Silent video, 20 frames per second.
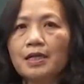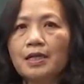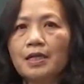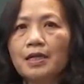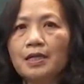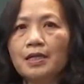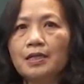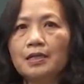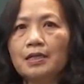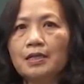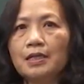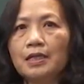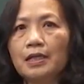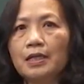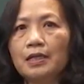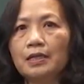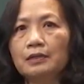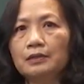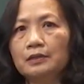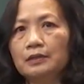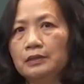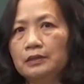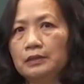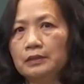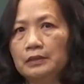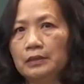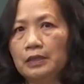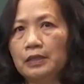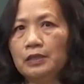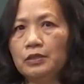and
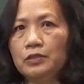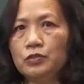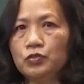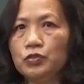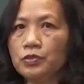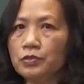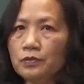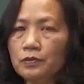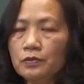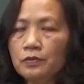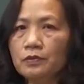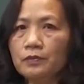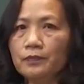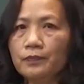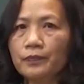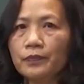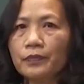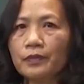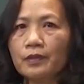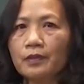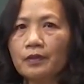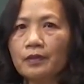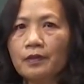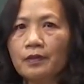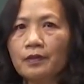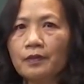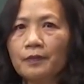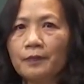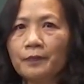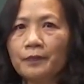A2
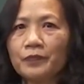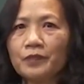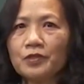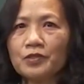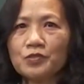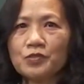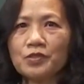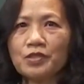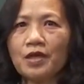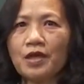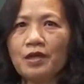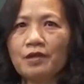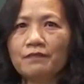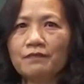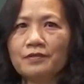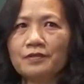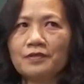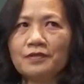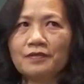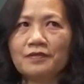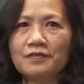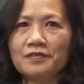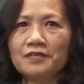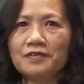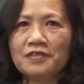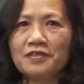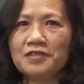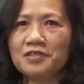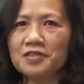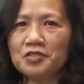should have
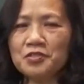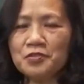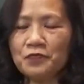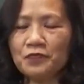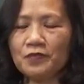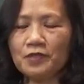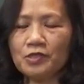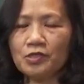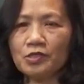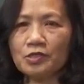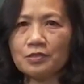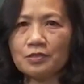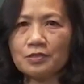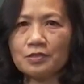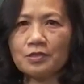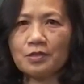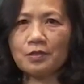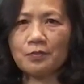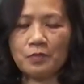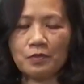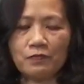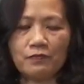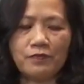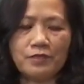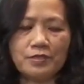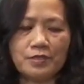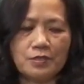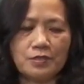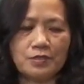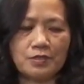these features of
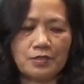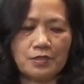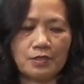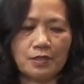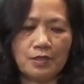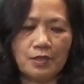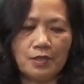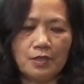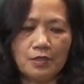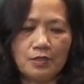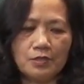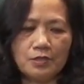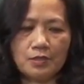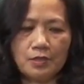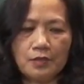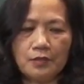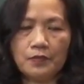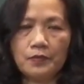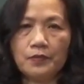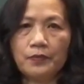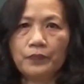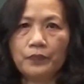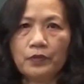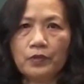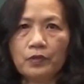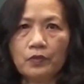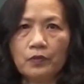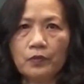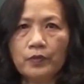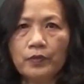proficiency. So
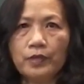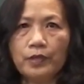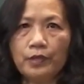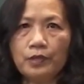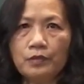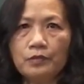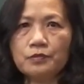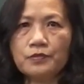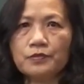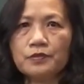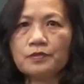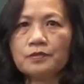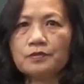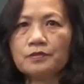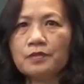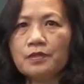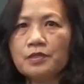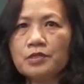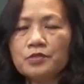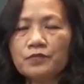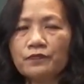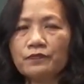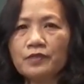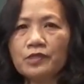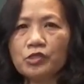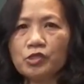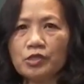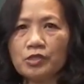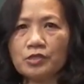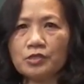we use these
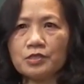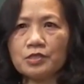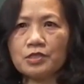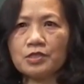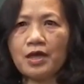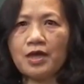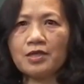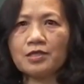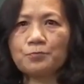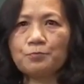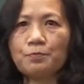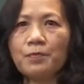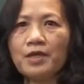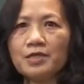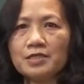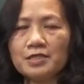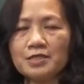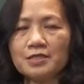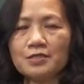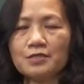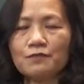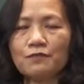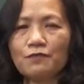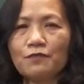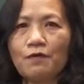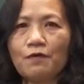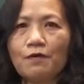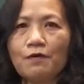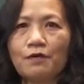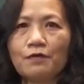features as basis
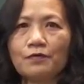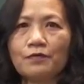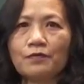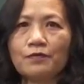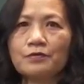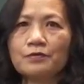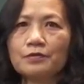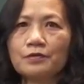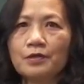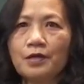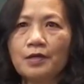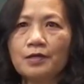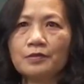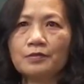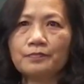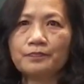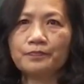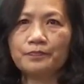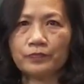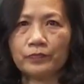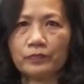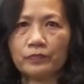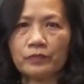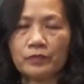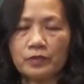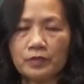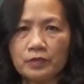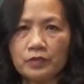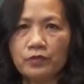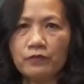for
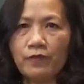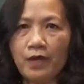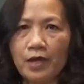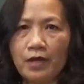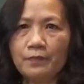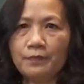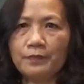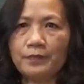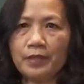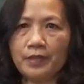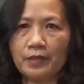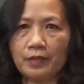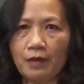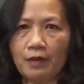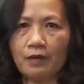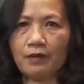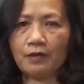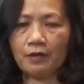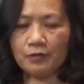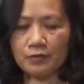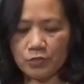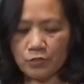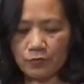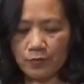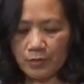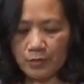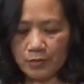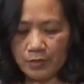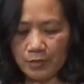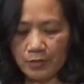developing or
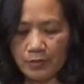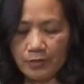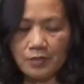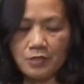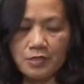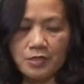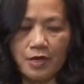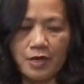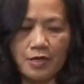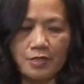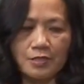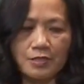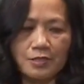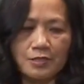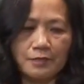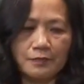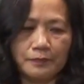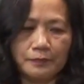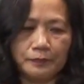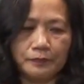constructing the test.